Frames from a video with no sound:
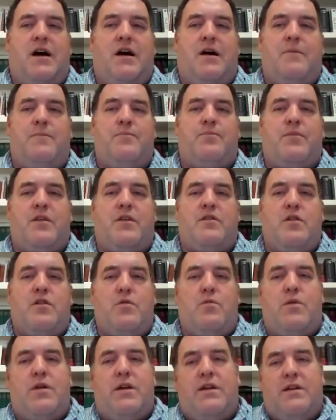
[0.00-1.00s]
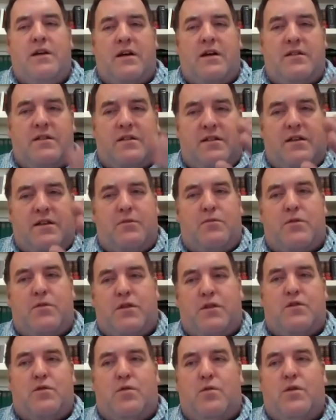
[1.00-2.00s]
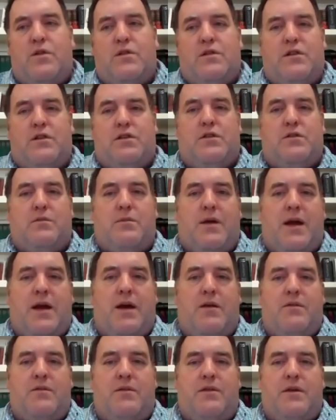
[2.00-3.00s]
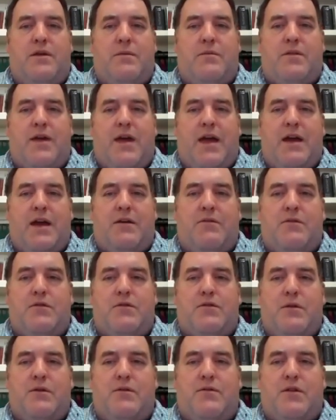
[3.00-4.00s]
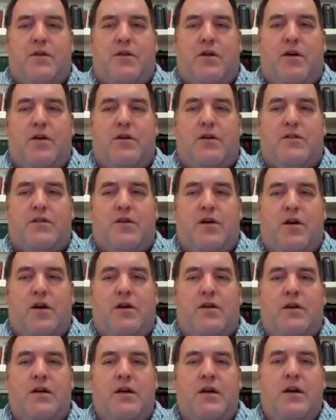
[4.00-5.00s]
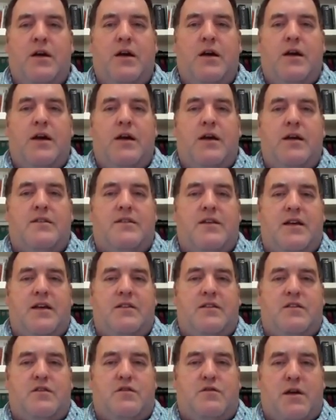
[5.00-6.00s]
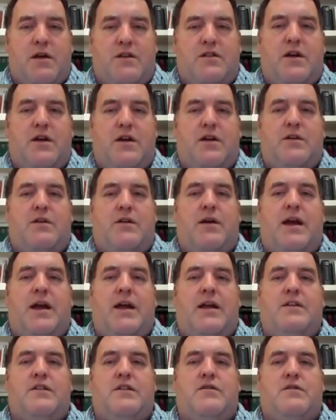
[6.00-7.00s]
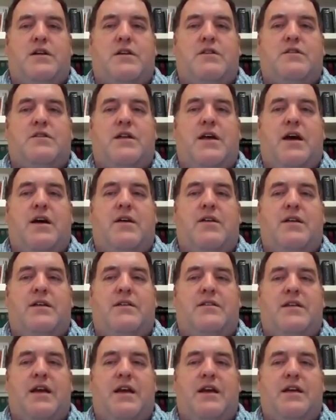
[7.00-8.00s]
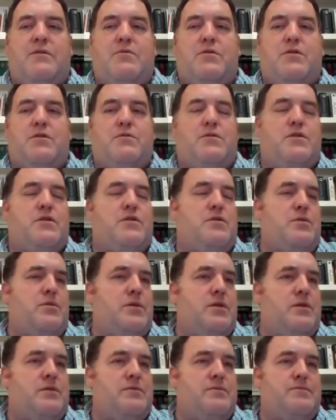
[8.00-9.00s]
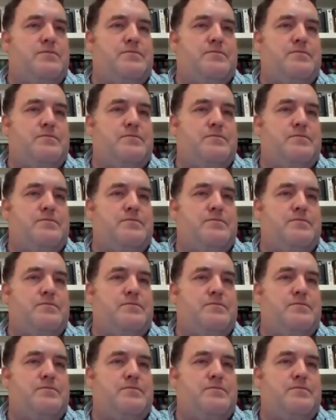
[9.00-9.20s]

can't. So what he does is he restores, looked around them with anger. He was grieved at the hardness of heart. He says, stretch out your hand. He stretched it out, and his hand was restored.